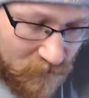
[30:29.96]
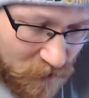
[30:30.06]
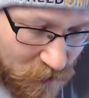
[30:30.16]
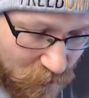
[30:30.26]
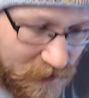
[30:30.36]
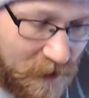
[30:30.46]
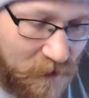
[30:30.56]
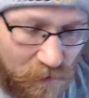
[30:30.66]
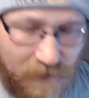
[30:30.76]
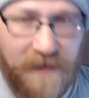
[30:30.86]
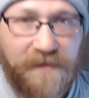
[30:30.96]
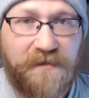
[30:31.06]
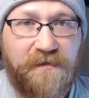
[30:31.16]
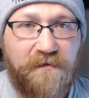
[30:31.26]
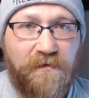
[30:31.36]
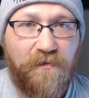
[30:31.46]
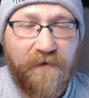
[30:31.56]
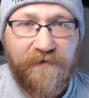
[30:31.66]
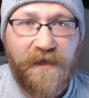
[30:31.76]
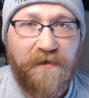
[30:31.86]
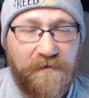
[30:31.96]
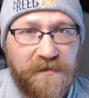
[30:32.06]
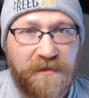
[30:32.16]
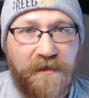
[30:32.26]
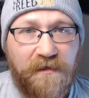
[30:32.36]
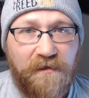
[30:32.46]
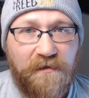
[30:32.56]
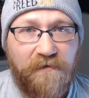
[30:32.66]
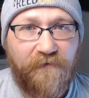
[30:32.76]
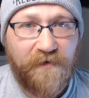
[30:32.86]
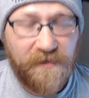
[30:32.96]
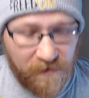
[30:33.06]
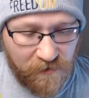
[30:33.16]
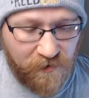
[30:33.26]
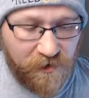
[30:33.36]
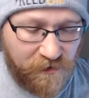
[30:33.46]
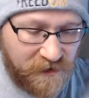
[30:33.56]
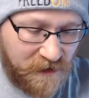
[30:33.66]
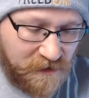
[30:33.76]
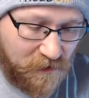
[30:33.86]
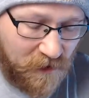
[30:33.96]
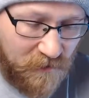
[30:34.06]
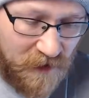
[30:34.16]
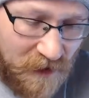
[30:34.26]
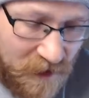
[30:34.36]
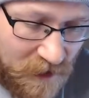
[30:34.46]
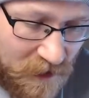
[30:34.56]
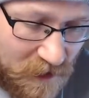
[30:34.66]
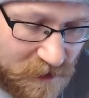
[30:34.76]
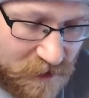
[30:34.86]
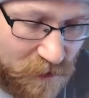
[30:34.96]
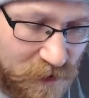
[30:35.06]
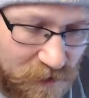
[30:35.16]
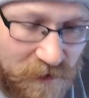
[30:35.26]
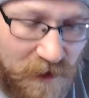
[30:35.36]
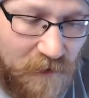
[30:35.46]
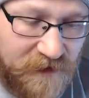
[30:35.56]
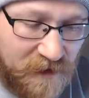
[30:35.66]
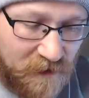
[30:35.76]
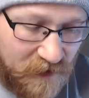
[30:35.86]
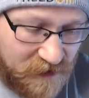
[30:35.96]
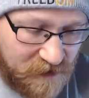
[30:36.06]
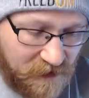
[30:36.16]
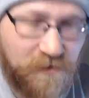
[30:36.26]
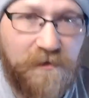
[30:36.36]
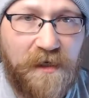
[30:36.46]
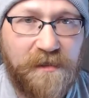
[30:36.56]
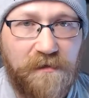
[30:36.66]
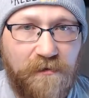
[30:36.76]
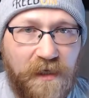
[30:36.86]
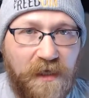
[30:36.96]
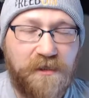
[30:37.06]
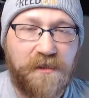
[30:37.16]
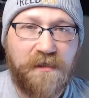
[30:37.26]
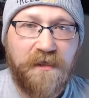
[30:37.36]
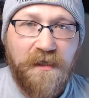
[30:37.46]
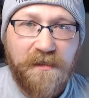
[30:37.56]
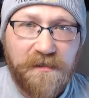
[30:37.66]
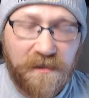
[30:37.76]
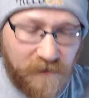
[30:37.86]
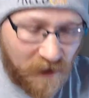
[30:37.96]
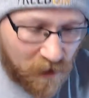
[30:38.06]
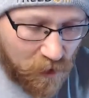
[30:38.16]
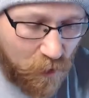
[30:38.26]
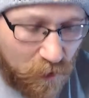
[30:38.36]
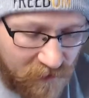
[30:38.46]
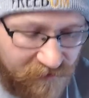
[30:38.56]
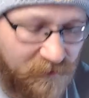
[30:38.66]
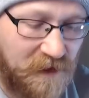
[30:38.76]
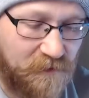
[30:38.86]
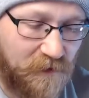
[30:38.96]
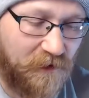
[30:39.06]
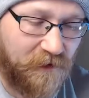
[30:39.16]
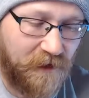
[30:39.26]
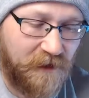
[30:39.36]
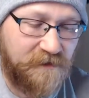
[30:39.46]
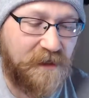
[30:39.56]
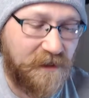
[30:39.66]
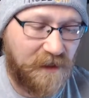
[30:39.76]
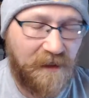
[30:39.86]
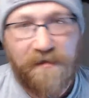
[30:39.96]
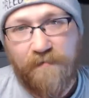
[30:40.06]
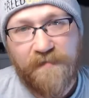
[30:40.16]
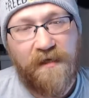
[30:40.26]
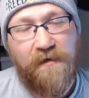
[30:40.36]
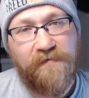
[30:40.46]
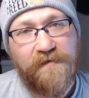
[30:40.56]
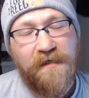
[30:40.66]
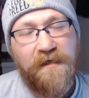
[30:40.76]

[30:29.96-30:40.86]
create home base, whatever that looks like. For us in New Jersey, it's going to be a social club. It's going to be a centralized location. It's going to be a core of people that are going to dedicate themselves